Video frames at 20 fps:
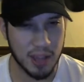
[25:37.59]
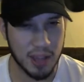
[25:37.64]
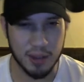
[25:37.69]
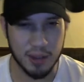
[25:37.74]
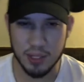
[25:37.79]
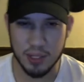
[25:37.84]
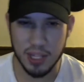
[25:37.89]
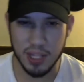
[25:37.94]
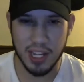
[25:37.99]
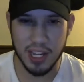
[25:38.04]

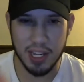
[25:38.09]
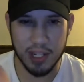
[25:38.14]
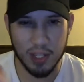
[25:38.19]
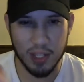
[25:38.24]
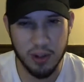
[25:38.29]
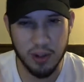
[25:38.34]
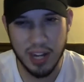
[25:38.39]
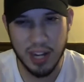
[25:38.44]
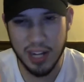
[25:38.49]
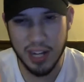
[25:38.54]
who's like in
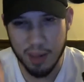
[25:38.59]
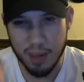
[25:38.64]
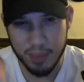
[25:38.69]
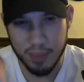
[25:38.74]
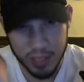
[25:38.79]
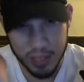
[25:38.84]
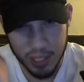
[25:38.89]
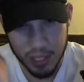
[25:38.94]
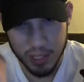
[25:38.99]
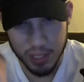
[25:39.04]
direct
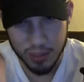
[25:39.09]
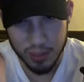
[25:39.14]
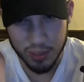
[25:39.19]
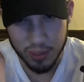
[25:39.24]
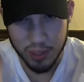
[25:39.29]
competition with